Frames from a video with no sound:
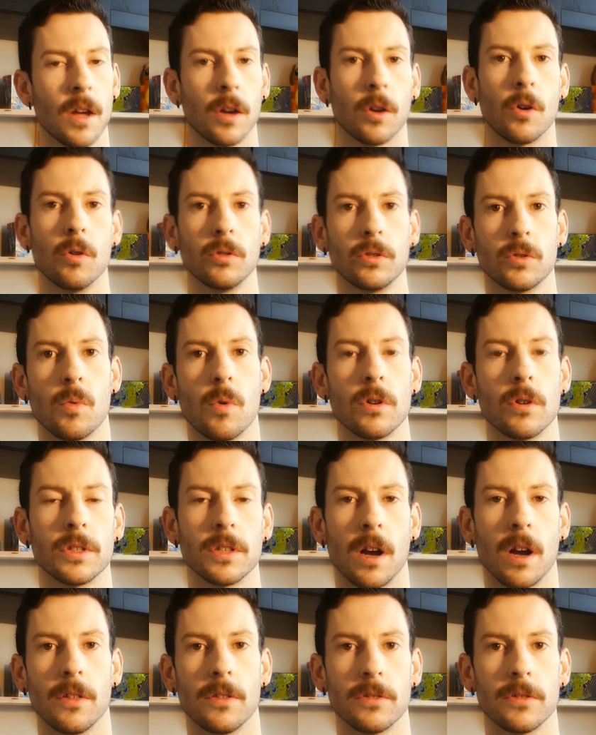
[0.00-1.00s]
Go towards
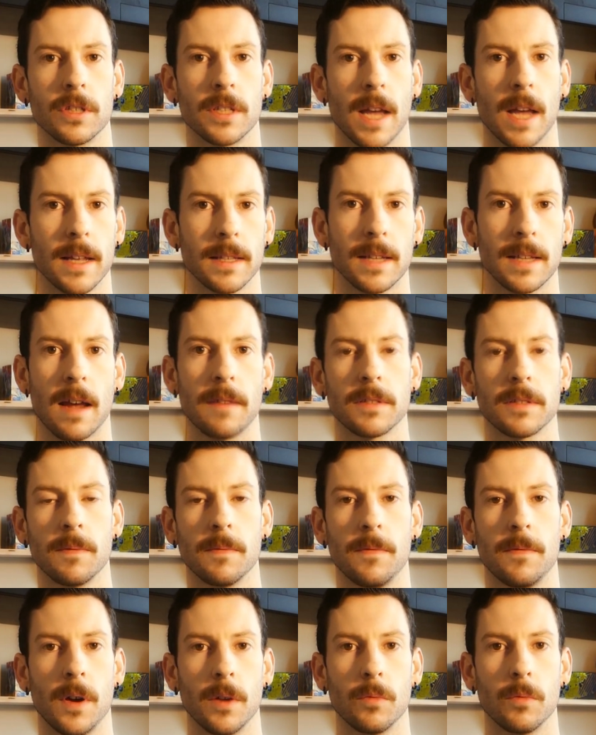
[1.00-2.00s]
other sets, have
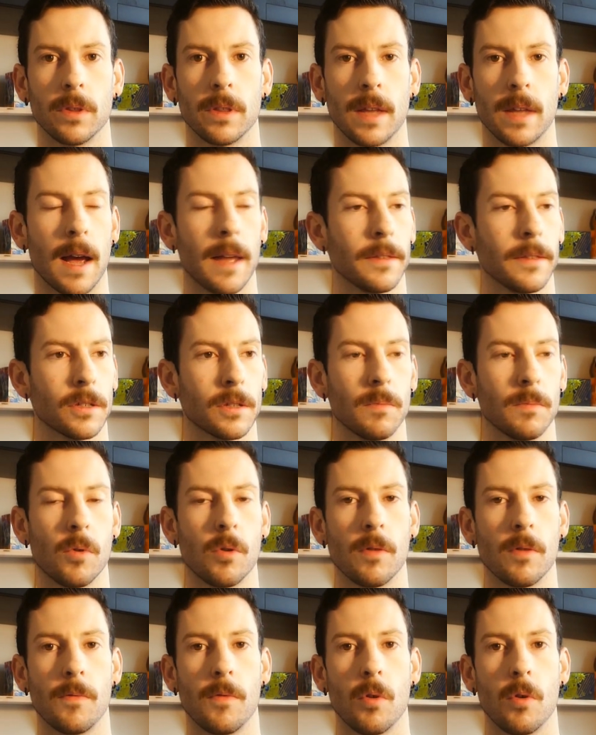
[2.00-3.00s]
some fun with that. There's some
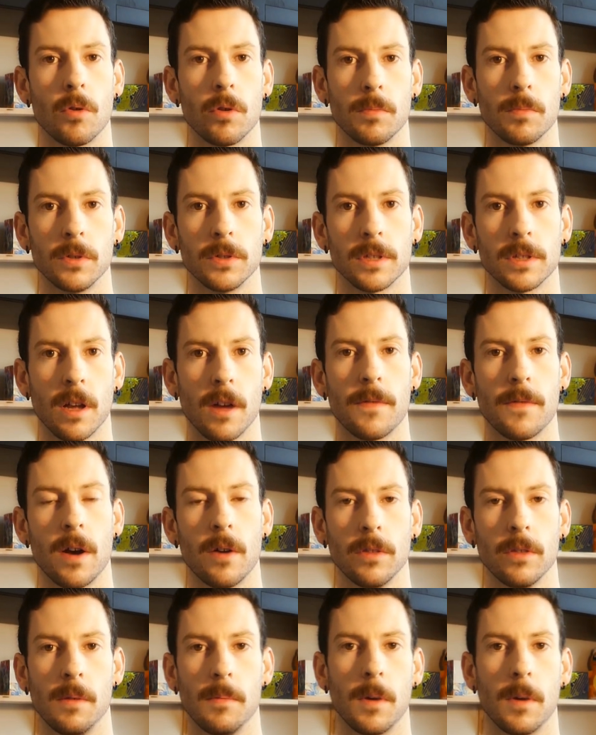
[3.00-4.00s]
more affordable stuff
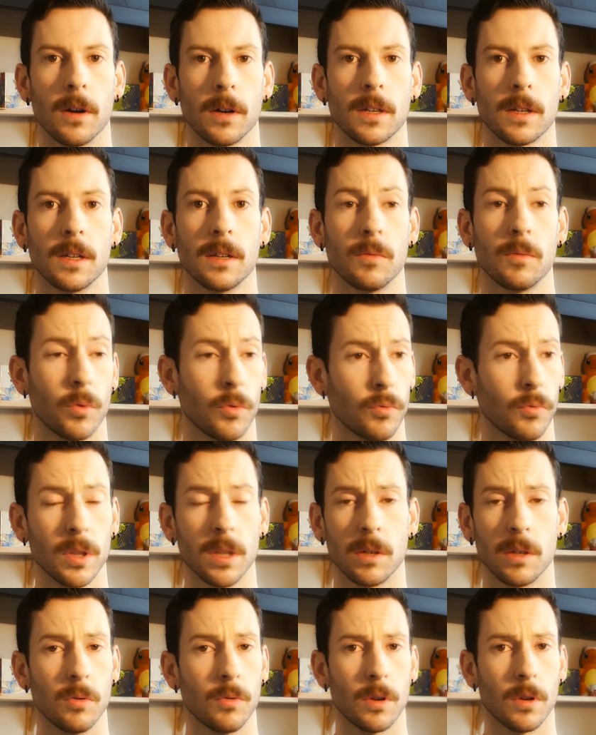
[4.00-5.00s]
out in the market with
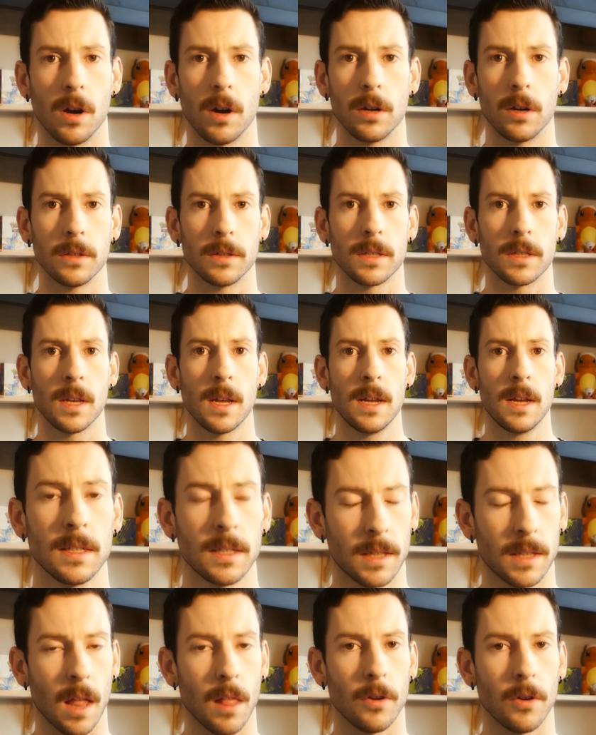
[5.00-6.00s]
really cool cards.
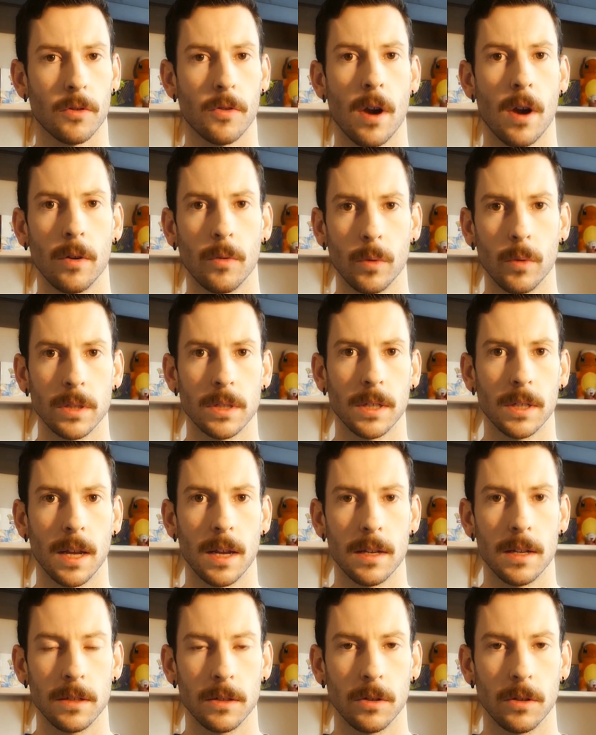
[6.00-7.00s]
Stellar Crown, once
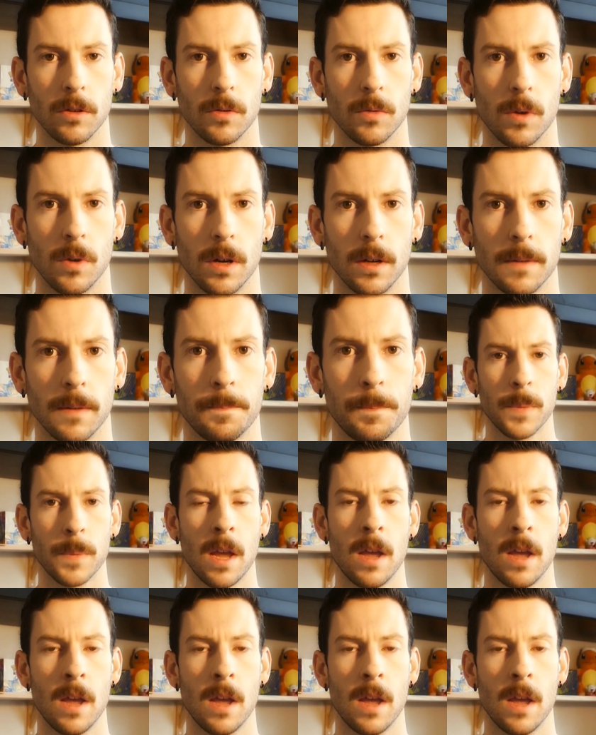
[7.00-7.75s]
again, is a good one.